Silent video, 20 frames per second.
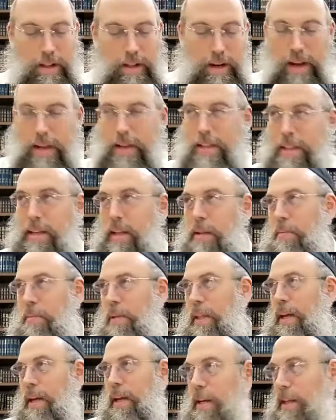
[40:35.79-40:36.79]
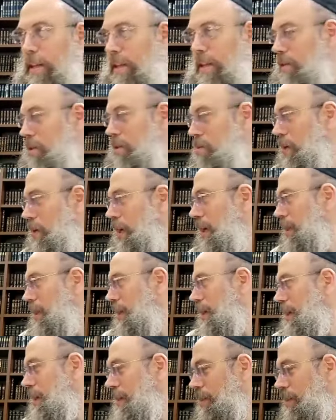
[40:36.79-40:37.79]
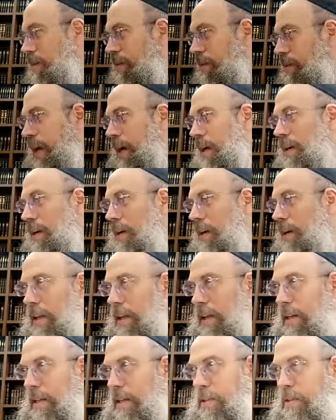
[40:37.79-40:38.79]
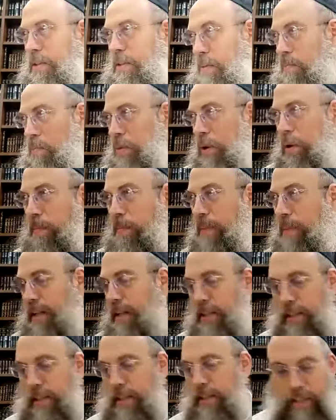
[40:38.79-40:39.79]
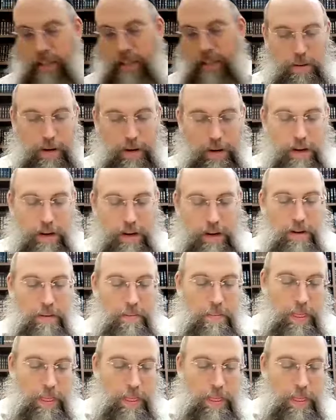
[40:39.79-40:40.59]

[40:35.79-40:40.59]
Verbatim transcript: Now you're telling me that the string that he's holding on is, can pull it back. She's not acquiring it.